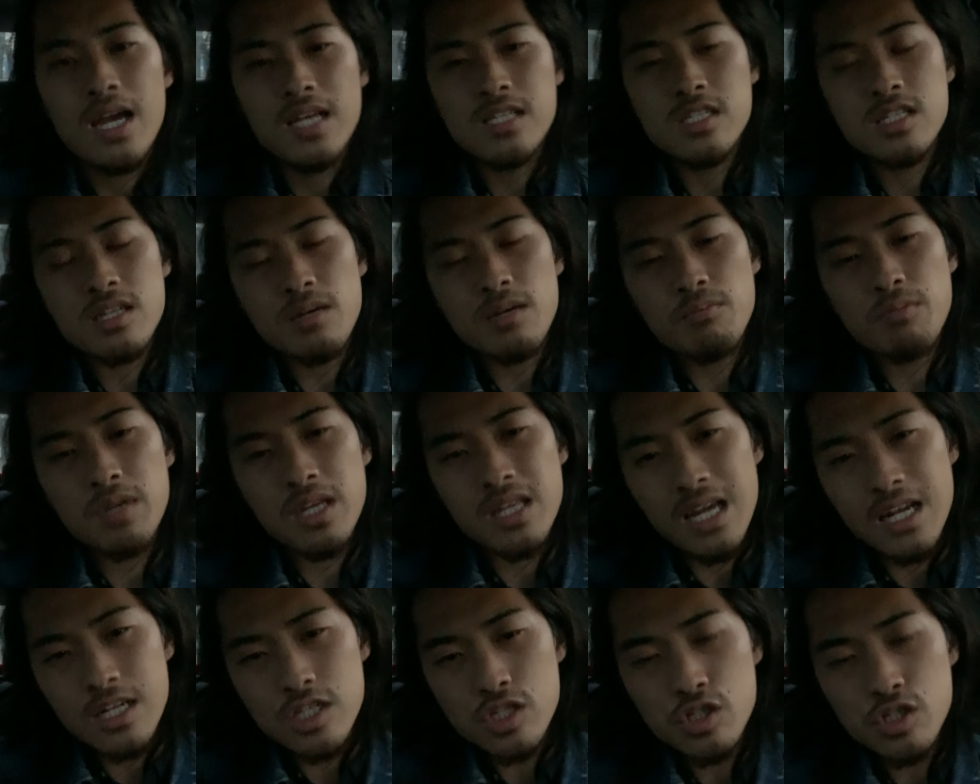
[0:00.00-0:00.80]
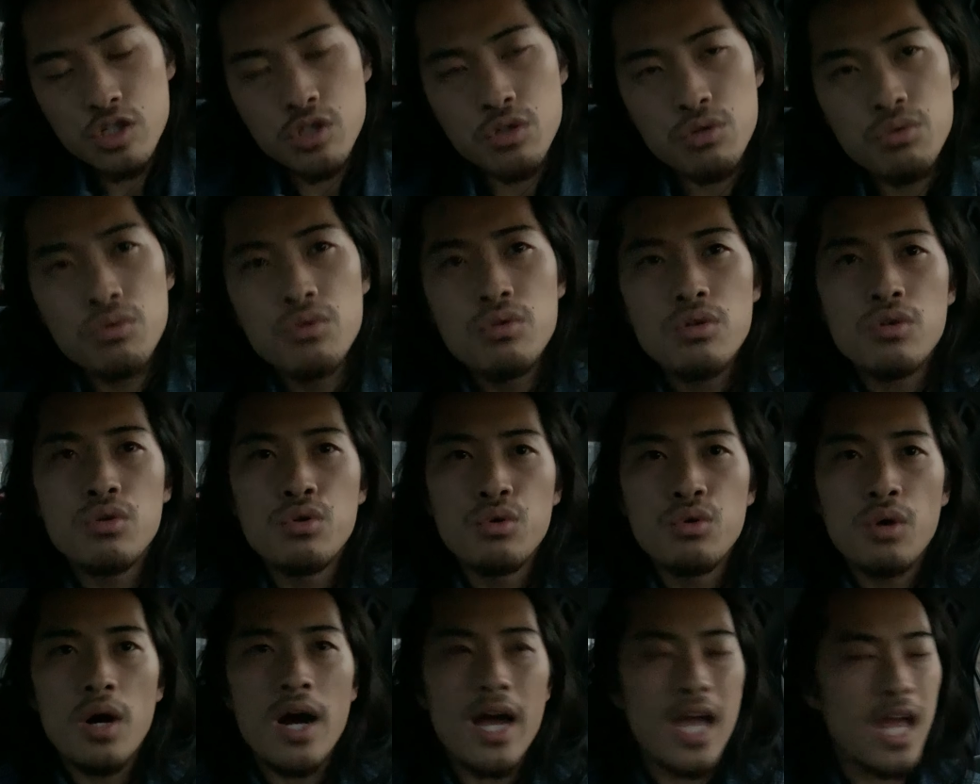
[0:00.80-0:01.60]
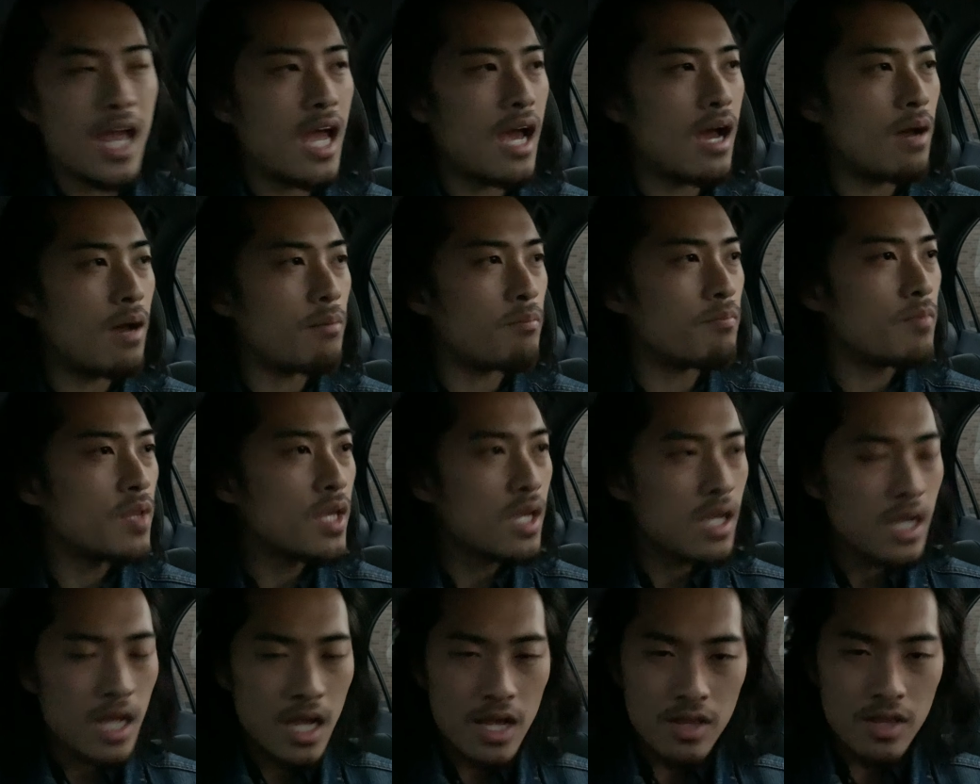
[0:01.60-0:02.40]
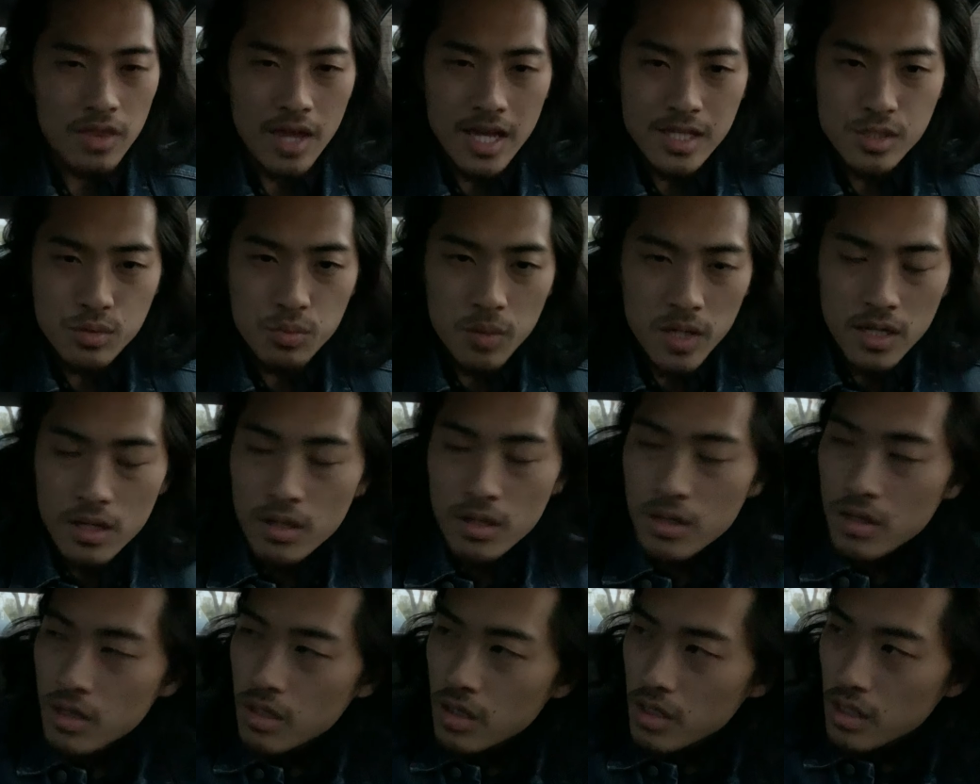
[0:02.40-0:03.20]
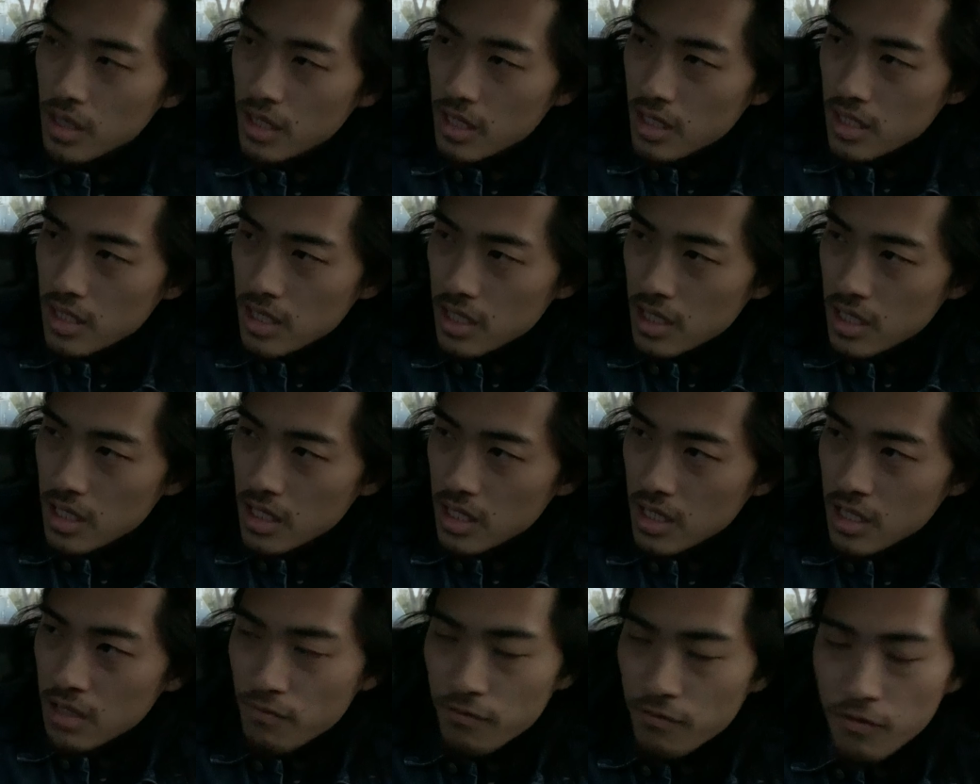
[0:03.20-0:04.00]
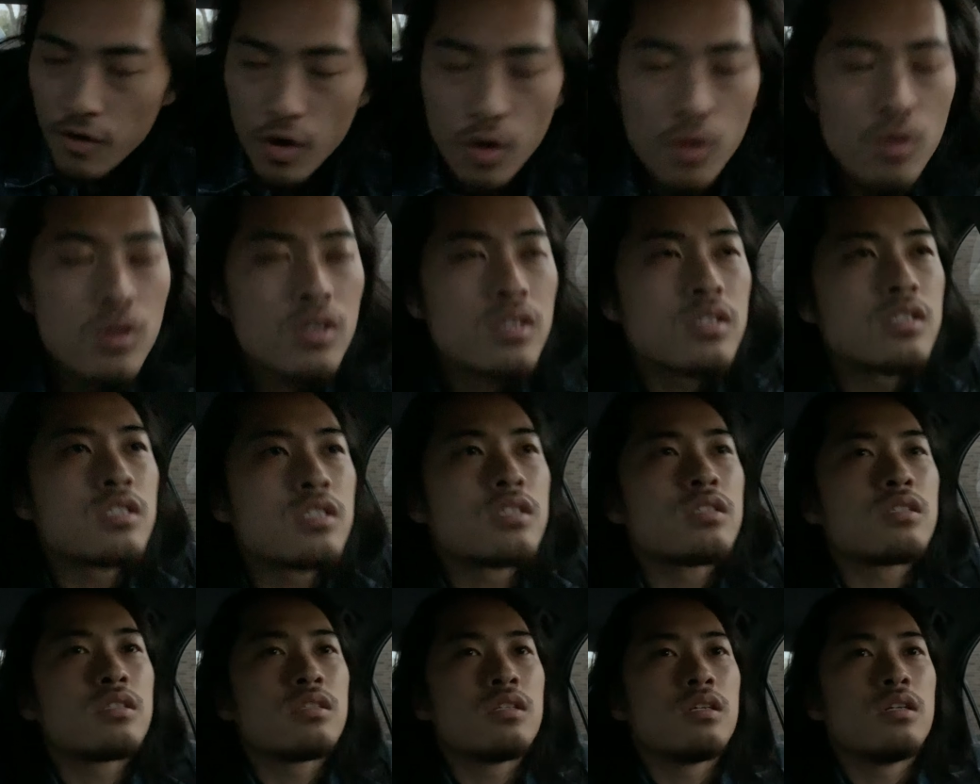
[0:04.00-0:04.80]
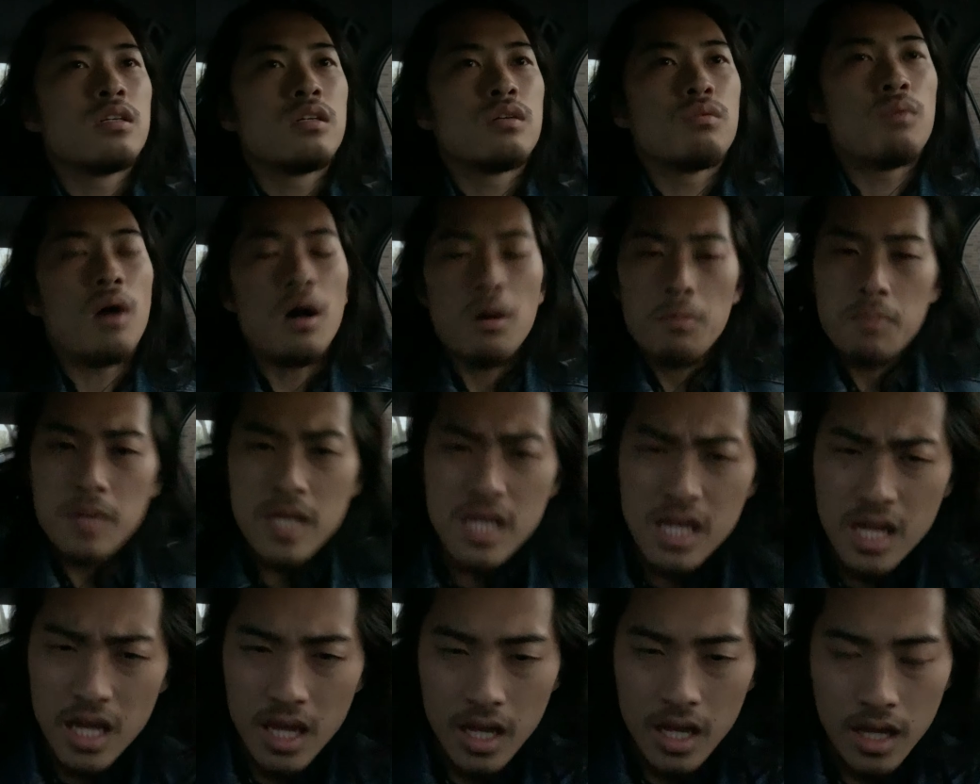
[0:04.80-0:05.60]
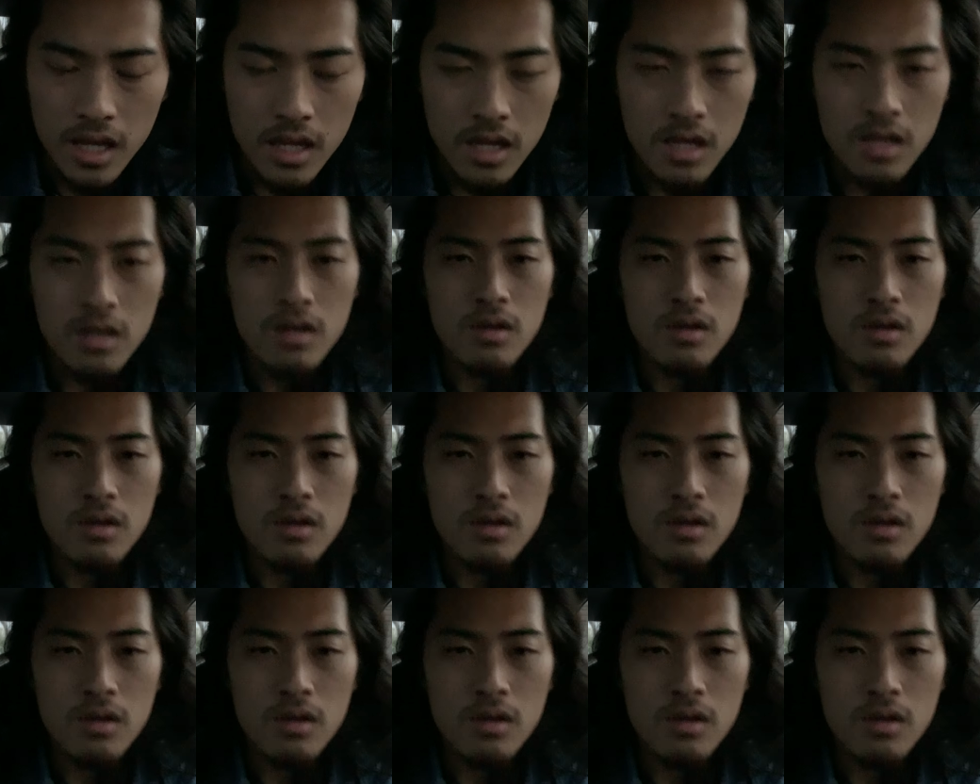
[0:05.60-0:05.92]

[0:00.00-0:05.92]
and something that is true to who I am? And that's what evokes well-being.